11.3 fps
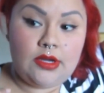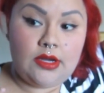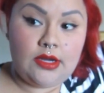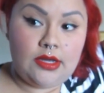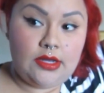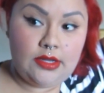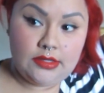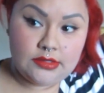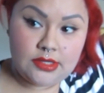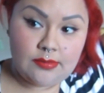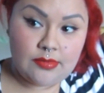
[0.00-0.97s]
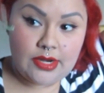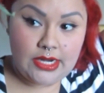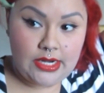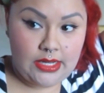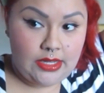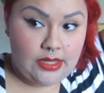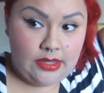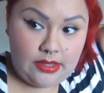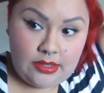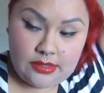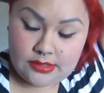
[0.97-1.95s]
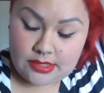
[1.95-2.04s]
I separate it
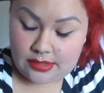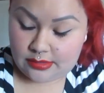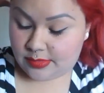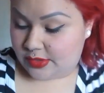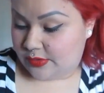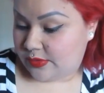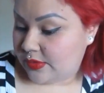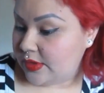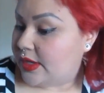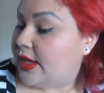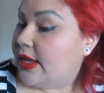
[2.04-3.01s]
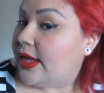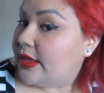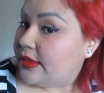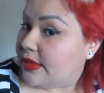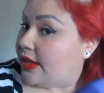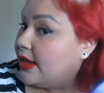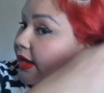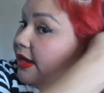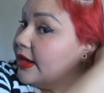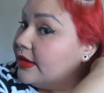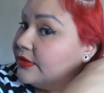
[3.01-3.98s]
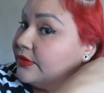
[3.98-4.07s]
down the middle and the
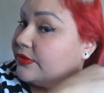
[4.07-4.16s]
half.